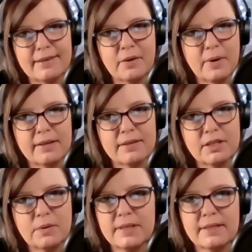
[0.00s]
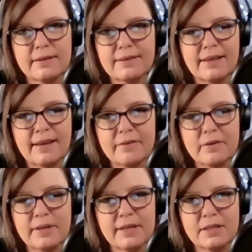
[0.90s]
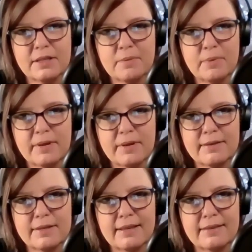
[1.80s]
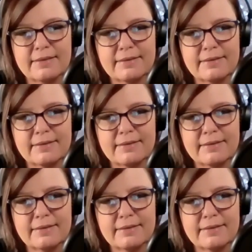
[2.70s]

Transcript: Otherwise, she wasn't going to have a relationship with you. Is that?